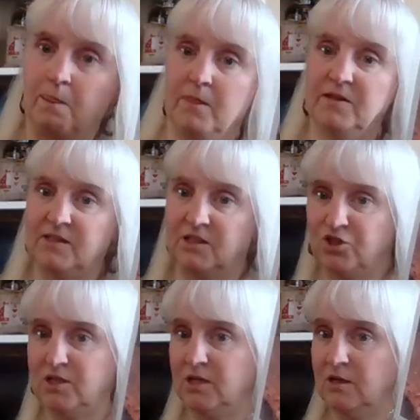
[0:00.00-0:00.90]

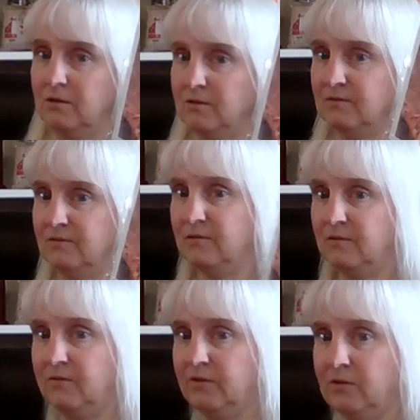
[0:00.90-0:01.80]
stitchy tier
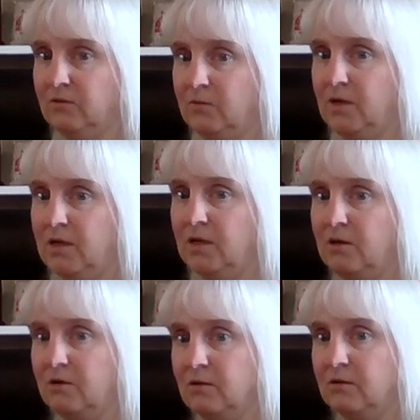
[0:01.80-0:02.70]
right
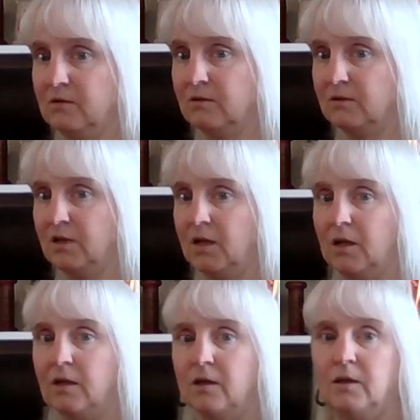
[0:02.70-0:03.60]
here,
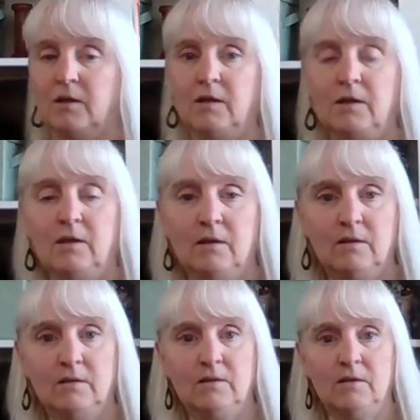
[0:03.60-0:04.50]

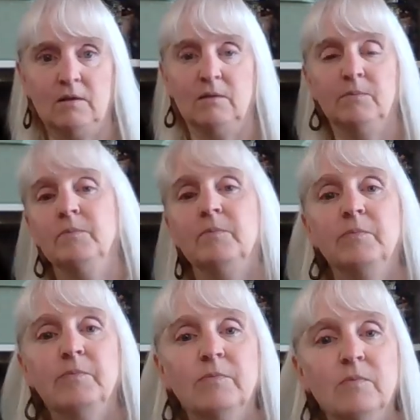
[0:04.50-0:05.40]
and
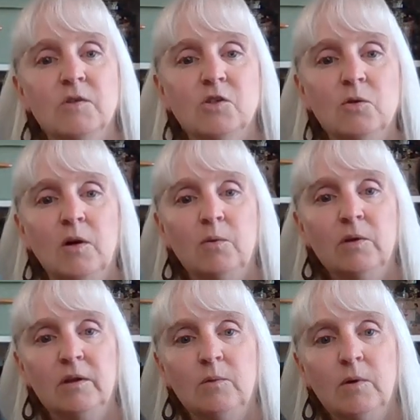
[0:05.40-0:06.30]
so I
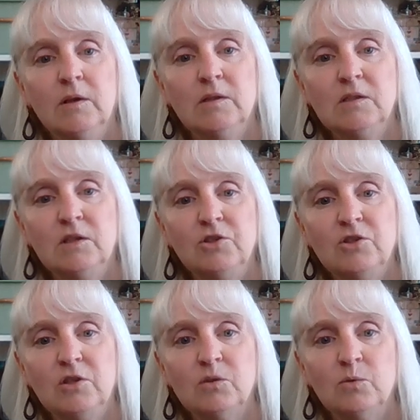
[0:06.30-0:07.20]
really want to stitch
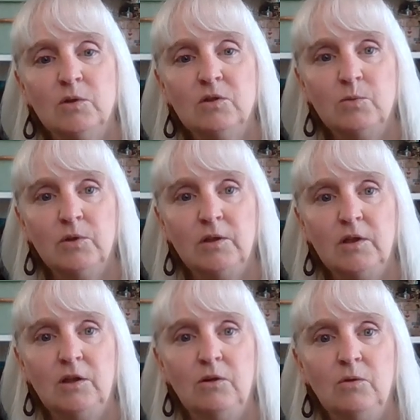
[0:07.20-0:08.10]
this one. It's really
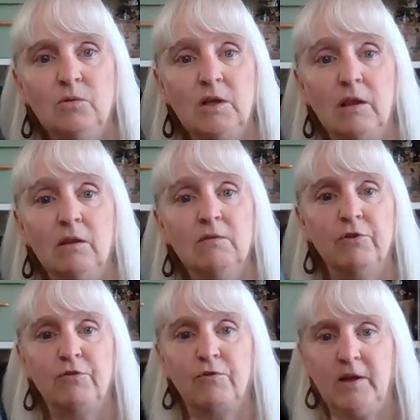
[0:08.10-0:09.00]
cute, and I love
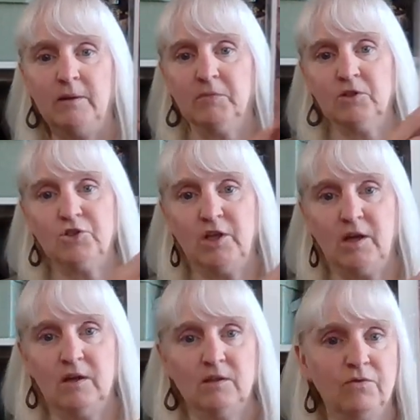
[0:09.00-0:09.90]
the frame that she
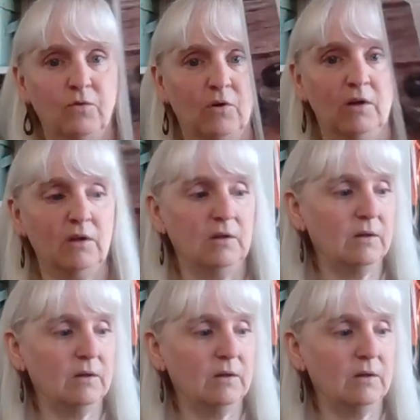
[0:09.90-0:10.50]
has for it.